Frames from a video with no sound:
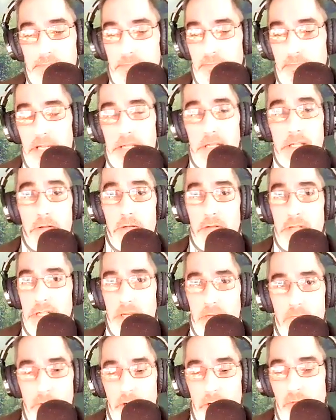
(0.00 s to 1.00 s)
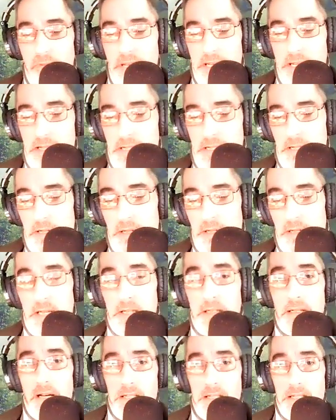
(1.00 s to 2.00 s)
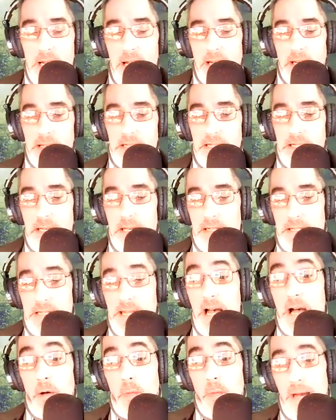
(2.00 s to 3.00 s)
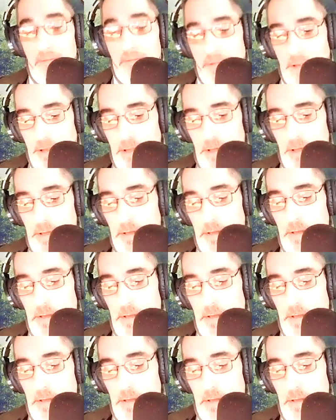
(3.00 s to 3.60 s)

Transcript: been used in movies. It does not exist. However,